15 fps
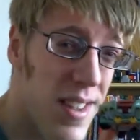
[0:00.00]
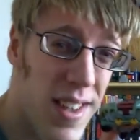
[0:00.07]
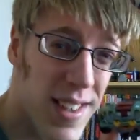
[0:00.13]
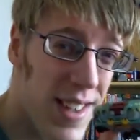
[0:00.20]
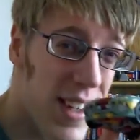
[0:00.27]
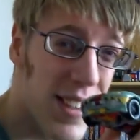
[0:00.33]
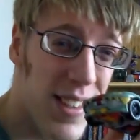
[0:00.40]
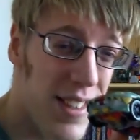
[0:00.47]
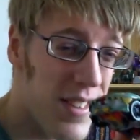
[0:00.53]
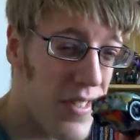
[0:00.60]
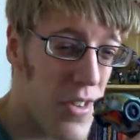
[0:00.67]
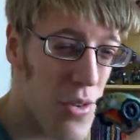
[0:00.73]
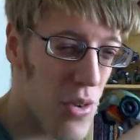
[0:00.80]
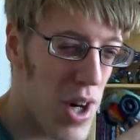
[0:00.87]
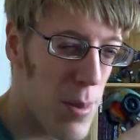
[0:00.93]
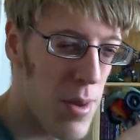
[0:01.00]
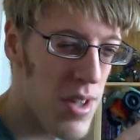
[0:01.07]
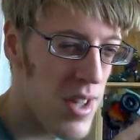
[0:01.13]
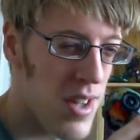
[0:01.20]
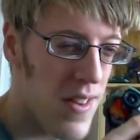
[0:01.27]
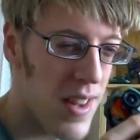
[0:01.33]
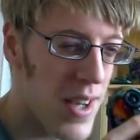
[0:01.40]
I can't describe it
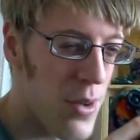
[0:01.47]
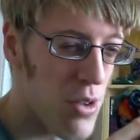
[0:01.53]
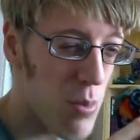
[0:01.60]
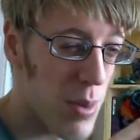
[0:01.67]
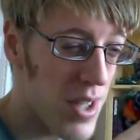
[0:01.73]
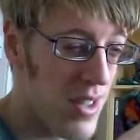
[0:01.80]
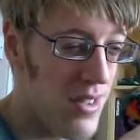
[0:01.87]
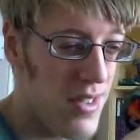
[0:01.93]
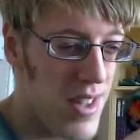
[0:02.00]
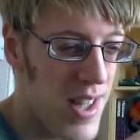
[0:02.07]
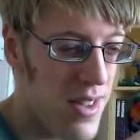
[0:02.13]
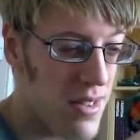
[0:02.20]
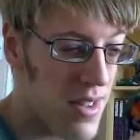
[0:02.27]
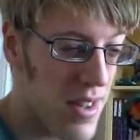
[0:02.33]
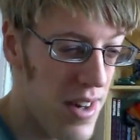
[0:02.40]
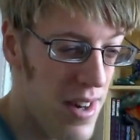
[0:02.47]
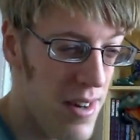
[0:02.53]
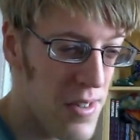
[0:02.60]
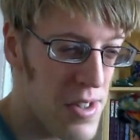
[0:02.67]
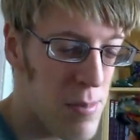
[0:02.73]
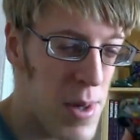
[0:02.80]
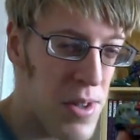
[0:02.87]
as anything else, because it's a
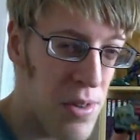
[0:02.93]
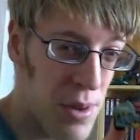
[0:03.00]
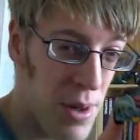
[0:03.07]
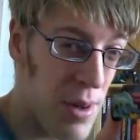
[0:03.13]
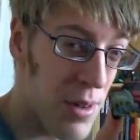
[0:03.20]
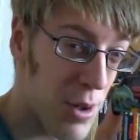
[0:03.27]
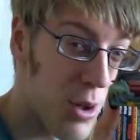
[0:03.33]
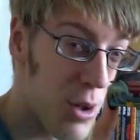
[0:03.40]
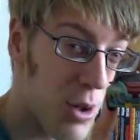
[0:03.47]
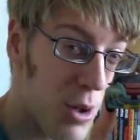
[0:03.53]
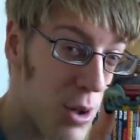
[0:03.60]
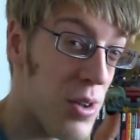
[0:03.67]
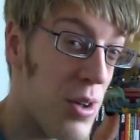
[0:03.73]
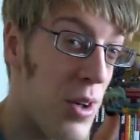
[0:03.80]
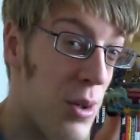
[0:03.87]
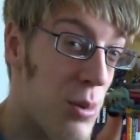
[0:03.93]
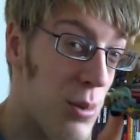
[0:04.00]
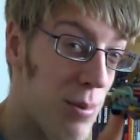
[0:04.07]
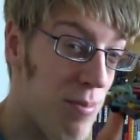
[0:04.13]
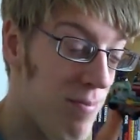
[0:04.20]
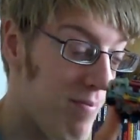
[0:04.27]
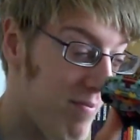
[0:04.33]
car that's made to look like a crocodile.
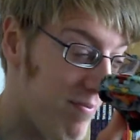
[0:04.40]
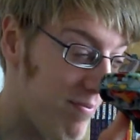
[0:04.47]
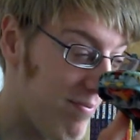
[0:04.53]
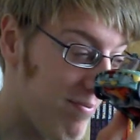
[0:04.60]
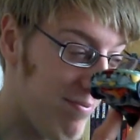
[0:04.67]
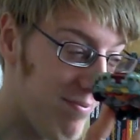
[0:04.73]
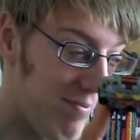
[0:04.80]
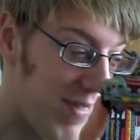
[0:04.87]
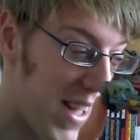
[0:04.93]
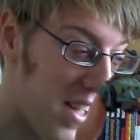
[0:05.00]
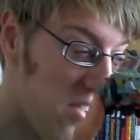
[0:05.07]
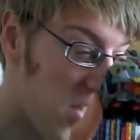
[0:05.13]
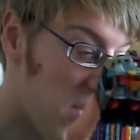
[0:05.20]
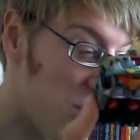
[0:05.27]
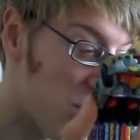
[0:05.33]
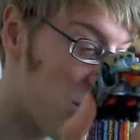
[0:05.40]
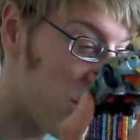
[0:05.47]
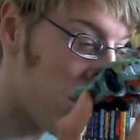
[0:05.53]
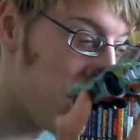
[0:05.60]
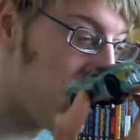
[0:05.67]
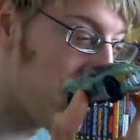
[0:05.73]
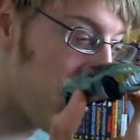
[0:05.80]
It's even
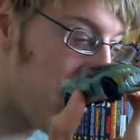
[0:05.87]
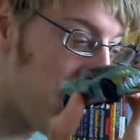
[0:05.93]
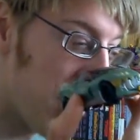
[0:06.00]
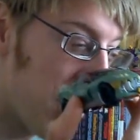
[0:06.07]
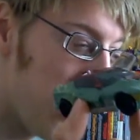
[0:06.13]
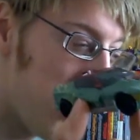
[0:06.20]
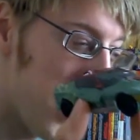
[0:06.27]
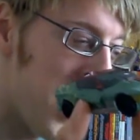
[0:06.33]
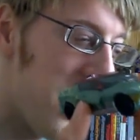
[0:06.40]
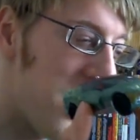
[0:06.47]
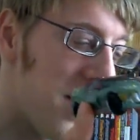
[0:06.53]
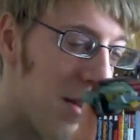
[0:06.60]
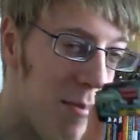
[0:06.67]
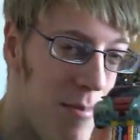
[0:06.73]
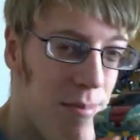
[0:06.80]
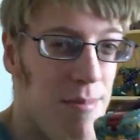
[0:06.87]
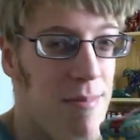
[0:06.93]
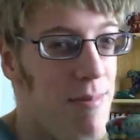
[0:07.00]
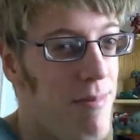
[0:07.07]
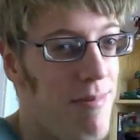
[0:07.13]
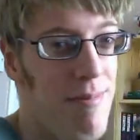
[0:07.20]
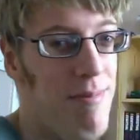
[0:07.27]
got shiny gold teeth.
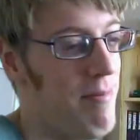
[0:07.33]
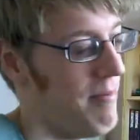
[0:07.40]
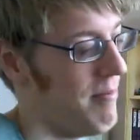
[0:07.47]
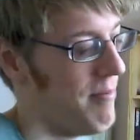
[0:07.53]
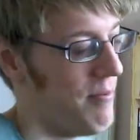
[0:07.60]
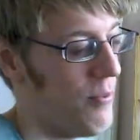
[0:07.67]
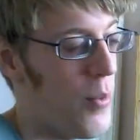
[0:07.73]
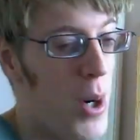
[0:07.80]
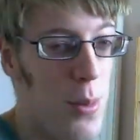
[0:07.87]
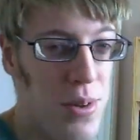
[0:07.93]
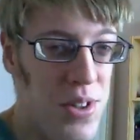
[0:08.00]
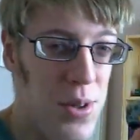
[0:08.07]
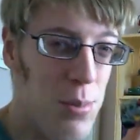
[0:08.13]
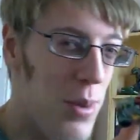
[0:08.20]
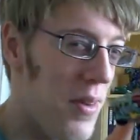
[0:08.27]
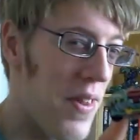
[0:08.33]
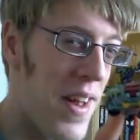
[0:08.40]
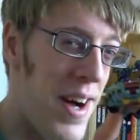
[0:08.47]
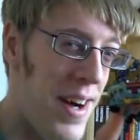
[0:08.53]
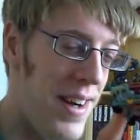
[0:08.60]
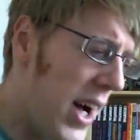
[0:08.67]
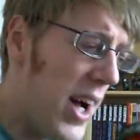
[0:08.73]
Why wouldn't you want
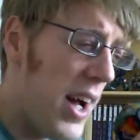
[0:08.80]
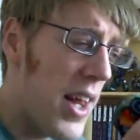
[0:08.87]
that?